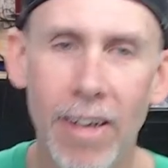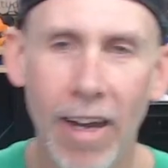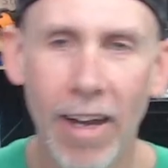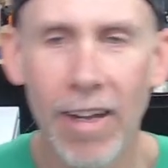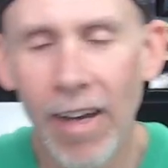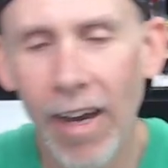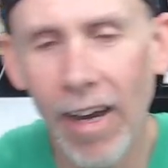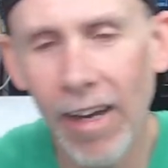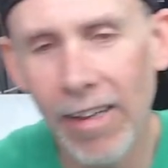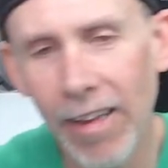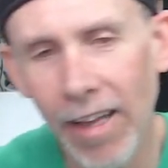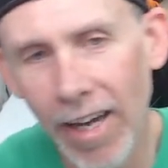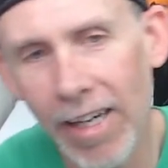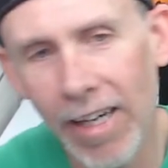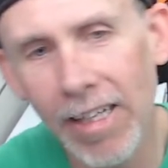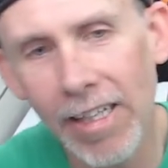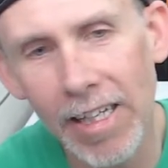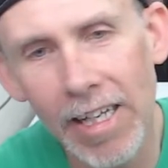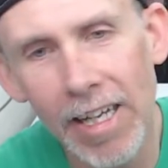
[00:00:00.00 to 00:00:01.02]
I I'd
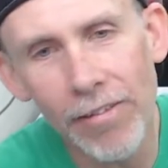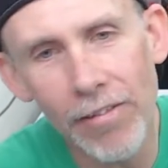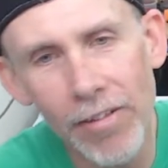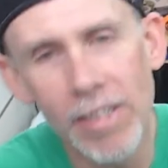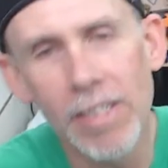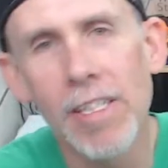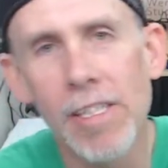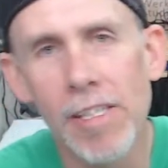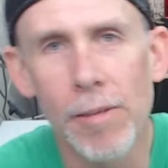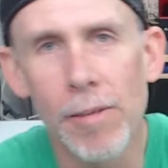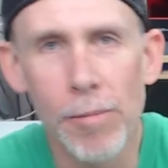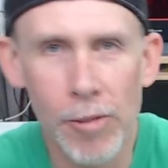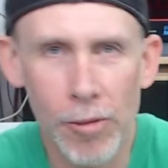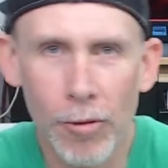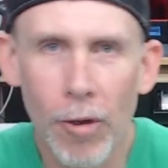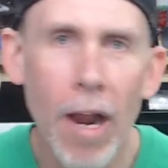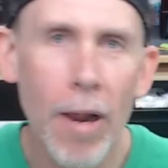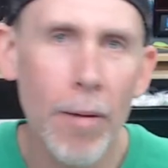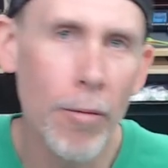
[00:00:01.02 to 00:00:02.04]
like to give it to
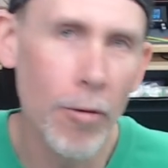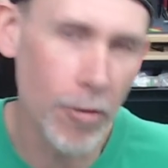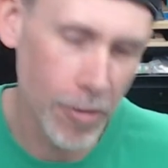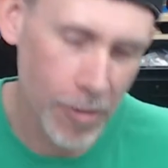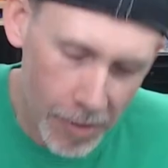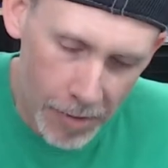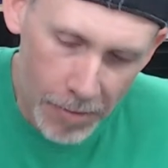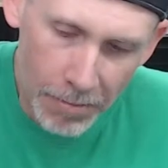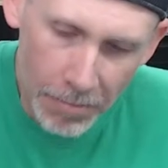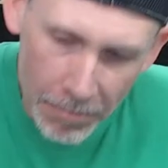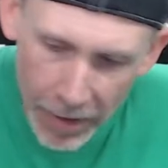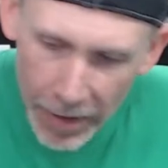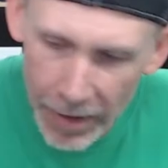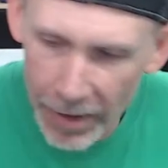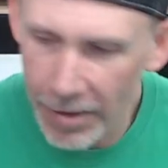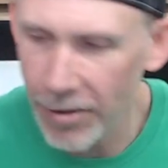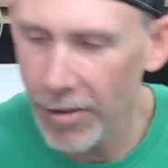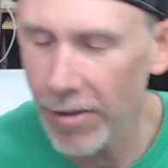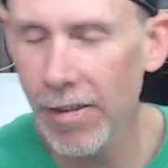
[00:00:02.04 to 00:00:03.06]
subscribers.
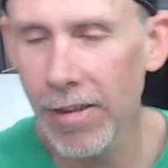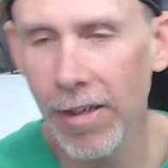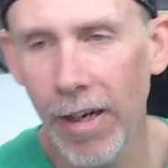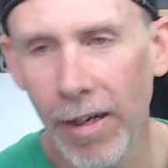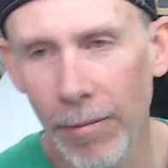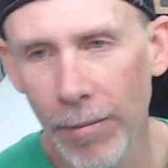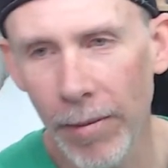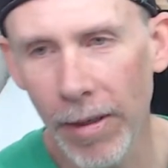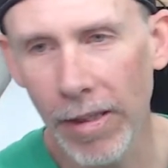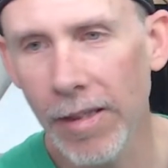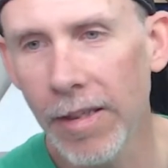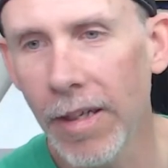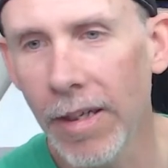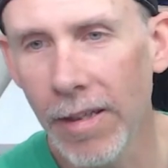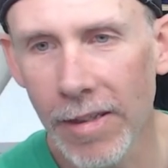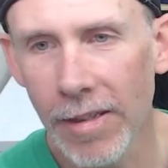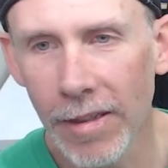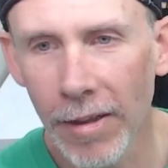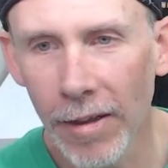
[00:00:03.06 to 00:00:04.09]
It just kind of makes
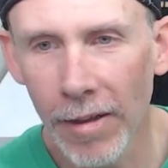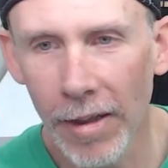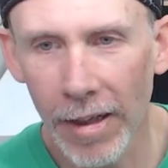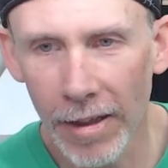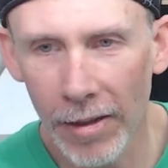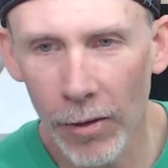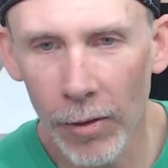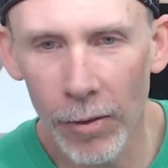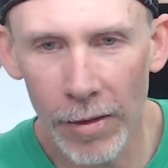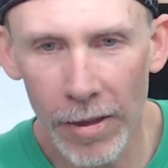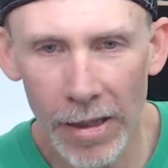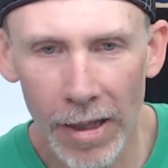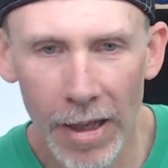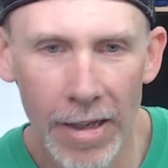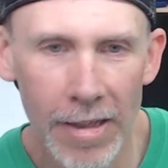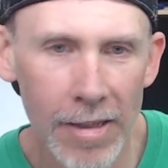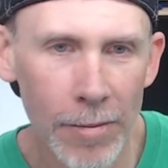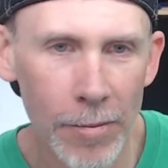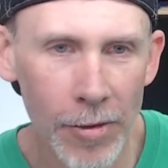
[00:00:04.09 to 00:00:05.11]
sense, you know, like only
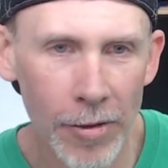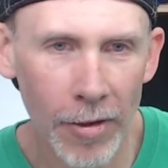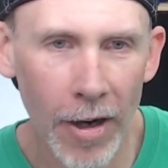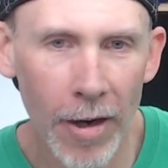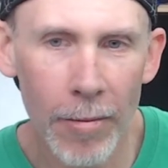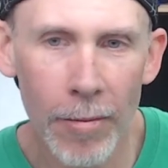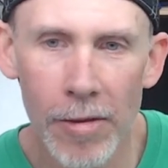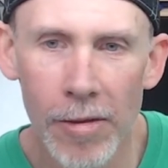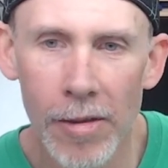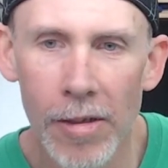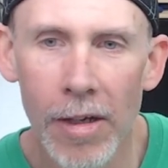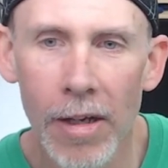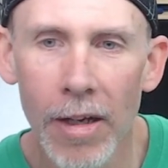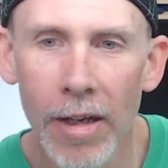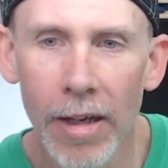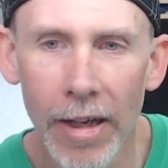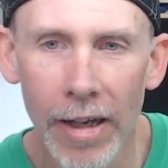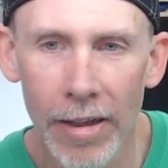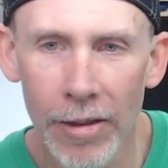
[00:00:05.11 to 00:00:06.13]
let subscribers
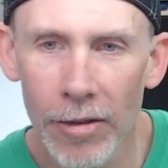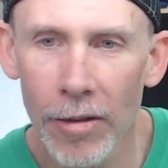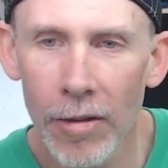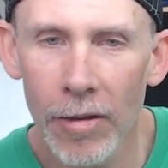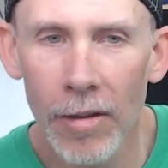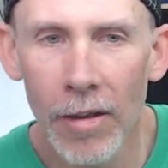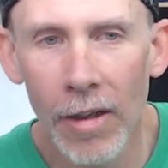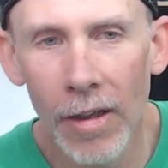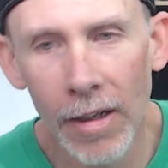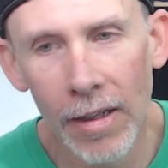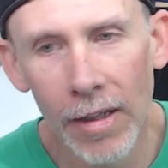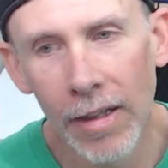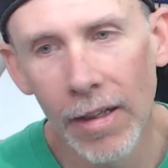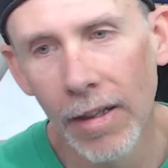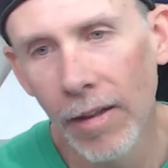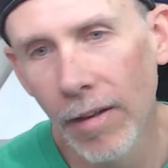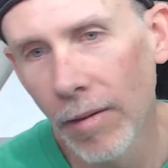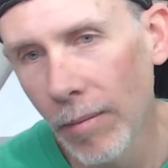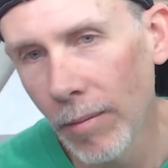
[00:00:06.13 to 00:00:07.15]
enter,
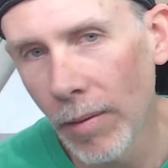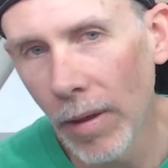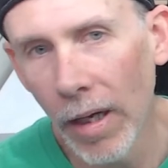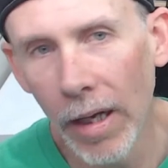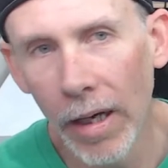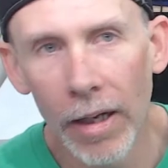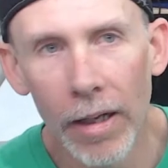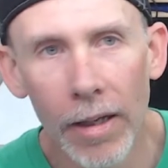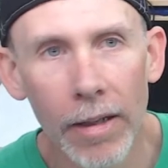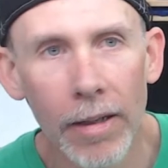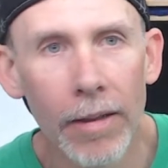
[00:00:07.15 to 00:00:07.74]
but